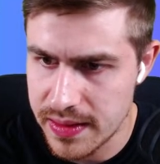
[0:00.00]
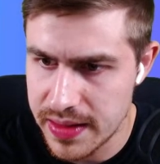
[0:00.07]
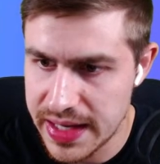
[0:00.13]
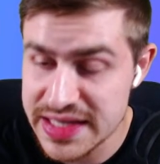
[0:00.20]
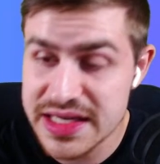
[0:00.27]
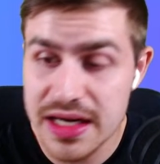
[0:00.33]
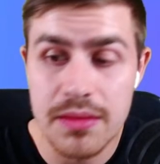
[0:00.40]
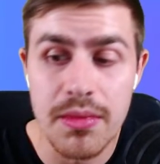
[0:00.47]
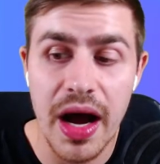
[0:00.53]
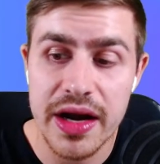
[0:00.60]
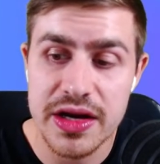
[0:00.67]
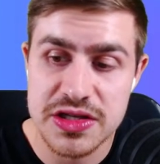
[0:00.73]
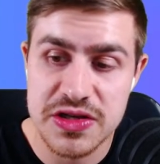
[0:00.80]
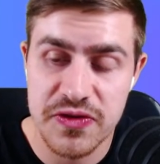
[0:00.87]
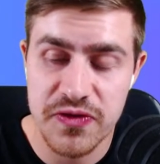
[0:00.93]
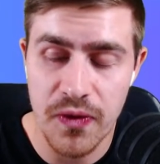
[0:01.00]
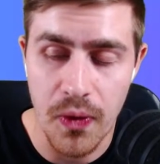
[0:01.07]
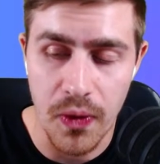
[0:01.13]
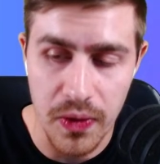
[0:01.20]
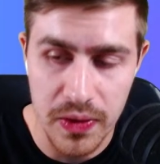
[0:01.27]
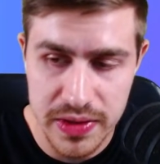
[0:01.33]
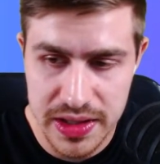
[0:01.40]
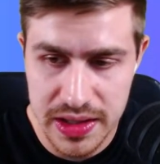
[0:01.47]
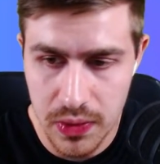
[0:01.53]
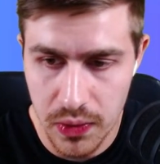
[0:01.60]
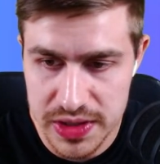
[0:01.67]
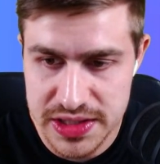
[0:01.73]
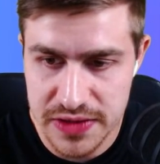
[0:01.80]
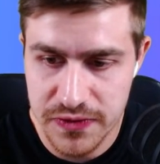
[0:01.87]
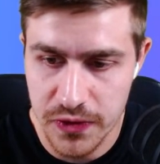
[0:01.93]
Is it a -4 or
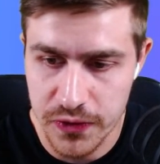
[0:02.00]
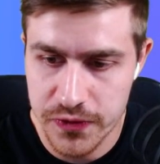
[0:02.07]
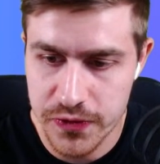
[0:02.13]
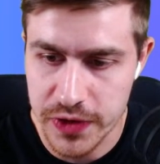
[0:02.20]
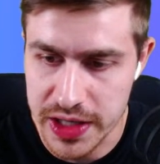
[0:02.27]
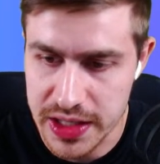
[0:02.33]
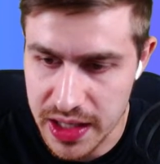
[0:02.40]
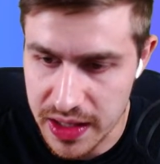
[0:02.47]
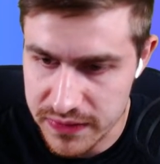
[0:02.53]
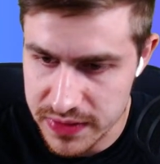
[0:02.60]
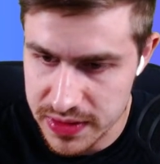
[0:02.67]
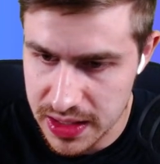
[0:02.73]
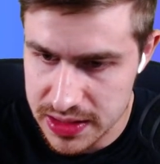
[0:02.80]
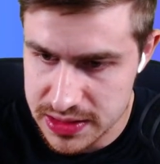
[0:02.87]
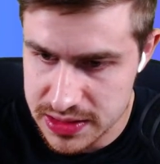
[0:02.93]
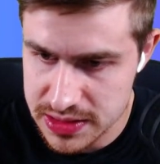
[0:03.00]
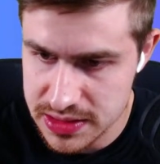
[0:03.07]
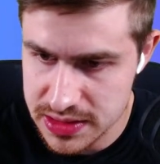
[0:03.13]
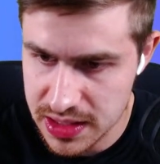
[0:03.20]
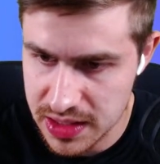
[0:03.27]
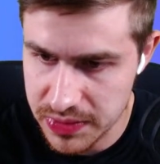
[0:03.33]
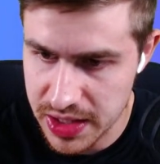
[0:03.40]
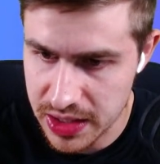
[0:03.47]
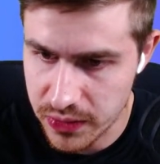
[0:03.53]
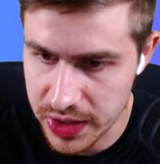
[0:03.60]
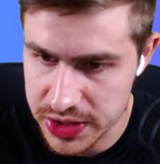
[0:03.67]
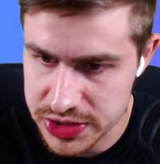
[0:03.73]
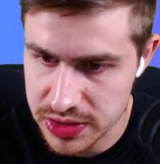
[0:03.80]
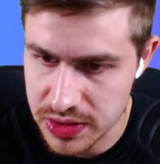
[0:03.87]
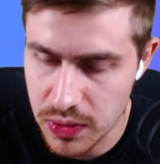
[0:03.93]
is it for free, David? Give me that
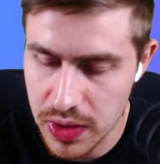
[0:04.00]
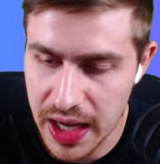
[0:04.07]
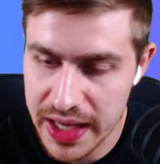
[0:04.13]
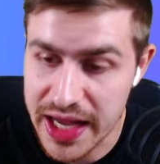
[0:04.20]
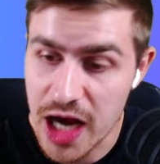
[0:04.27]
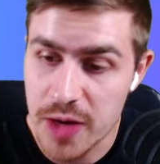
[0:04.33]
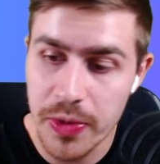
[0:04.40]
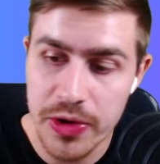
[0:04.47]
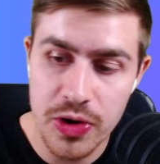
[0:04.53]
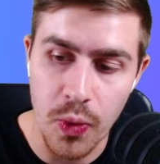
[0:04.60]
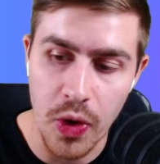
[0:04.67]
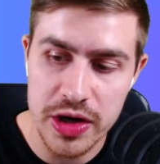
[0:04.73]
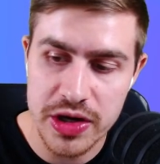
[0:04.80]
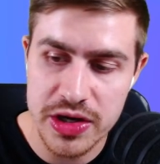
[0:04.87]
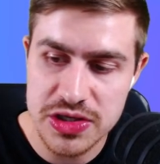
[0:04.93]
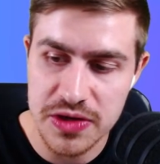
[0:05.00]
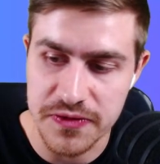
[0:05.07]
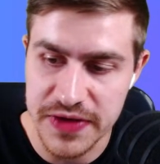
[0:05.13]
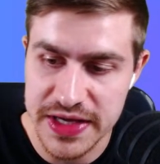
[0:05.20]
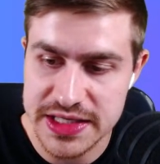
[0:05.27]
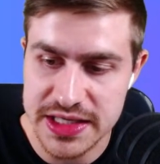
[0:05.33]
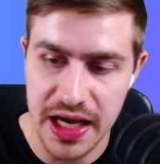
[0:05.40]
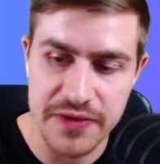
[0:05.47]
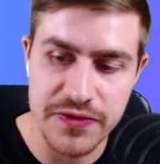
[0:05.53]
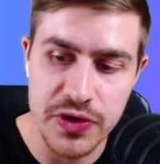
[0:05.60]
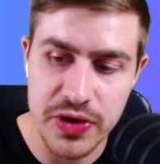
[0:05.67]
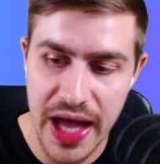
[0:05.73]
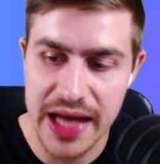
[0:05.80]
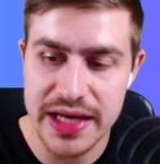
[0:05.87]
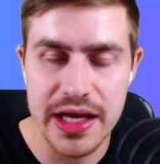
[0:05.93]
question. Gakpo to Watkins or Visa? If you
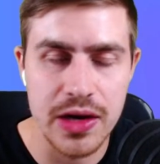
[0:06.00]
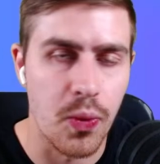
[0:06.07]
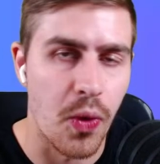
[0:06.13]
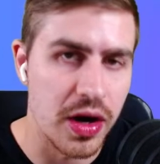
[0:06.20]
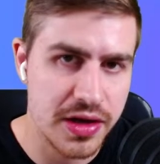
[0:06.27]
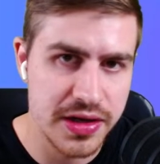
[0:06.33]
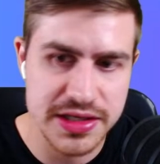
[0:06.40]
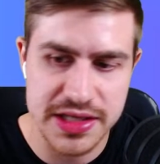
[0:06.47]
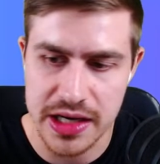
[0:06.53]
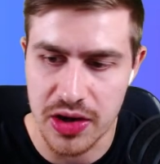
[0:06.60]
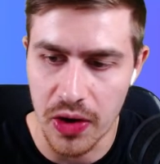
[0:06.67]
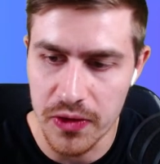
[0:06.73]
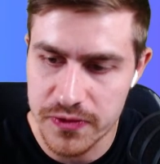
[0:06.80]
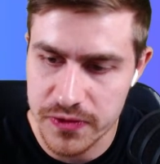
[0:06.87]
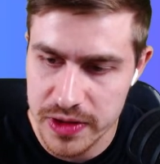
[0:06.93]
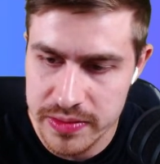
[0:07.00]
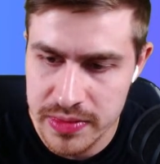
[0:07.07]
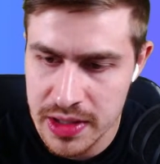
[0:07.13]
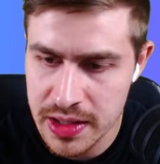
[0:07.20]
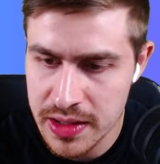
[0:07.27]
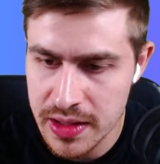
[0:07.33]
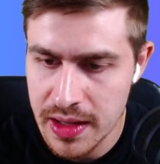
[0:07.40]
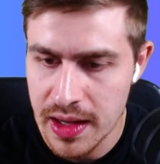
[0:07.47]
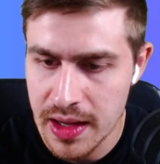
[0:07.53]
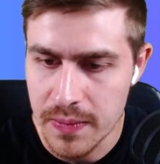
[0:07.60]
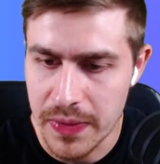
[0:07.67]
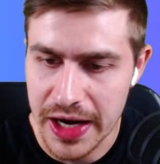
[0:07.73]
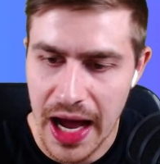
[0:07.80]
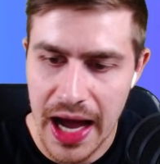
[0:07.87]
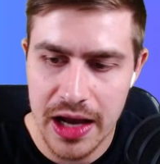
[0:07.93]
can get Watkins, I'd go for him.
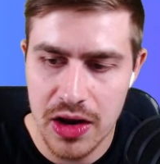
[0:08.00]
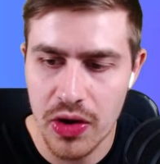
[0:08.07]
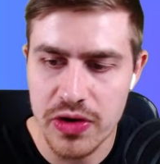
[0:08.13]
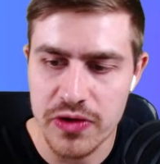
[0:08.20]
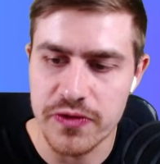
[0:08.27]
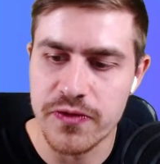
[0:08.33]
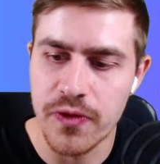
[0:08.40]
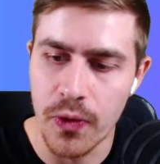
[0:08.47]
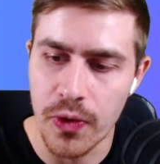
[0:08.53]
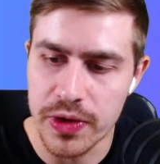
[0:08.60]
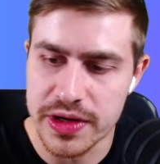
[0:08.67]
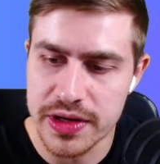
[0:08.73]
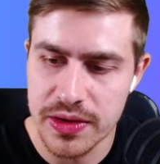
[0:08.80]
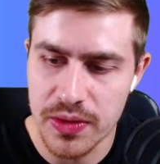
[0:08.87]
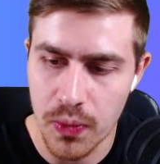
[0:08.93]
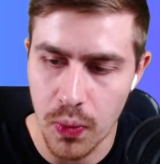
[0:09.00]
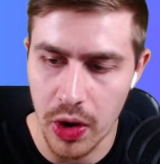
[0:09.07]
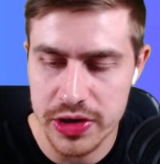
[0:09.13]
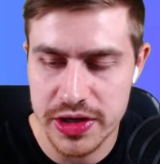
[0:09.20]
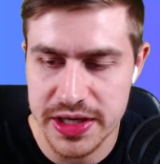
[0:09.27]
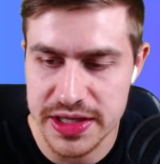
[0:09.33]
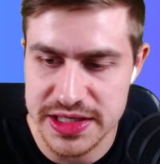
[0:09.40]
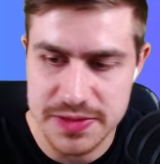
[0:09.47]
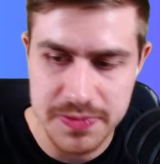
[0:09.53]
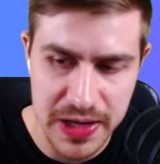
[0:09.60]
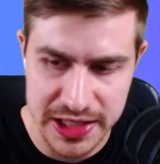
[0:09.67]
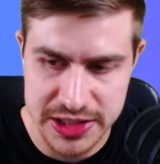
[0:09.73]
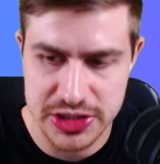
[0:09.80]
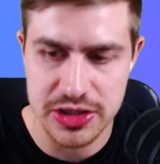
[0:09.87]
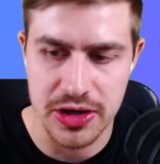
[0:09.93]
But I can't afford Watkins
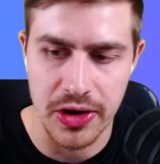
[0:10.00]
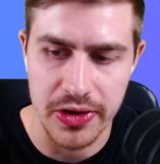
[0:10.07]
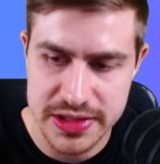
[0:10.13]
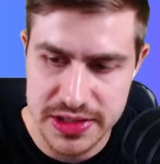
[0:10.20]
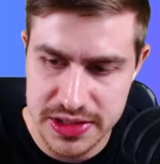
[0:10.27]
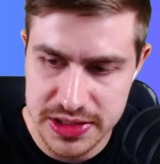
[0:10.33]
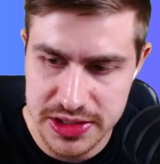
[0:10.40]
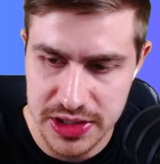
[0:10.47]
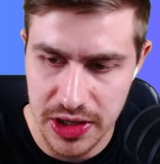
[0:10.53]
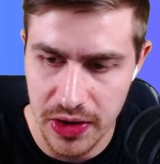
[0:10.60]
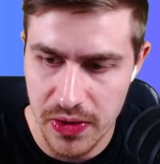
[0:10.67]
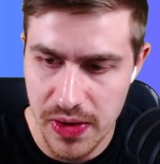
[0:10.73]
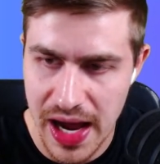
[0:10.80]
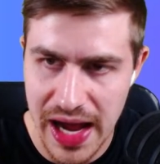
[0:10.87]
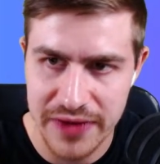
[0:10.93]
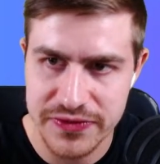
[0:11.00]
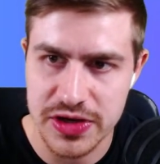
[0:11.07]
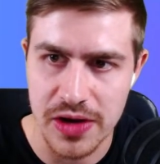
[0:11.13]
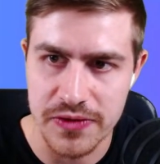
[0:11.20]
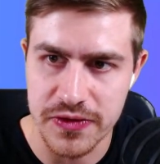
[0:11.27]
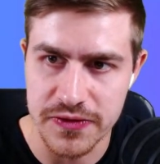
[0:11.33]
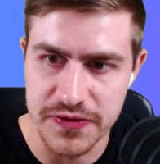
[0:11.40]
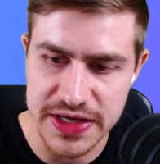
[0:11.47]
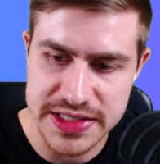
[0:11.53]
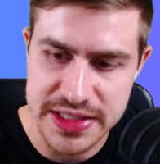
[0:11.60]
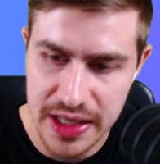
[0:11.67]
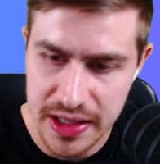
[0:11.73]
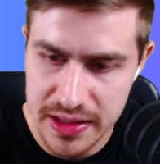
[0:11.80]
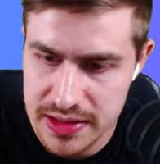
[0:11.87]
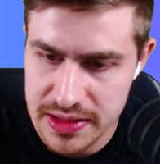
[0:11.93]
plus slot, so I have to go for
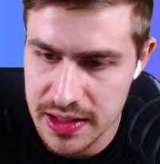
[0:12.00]
Visa.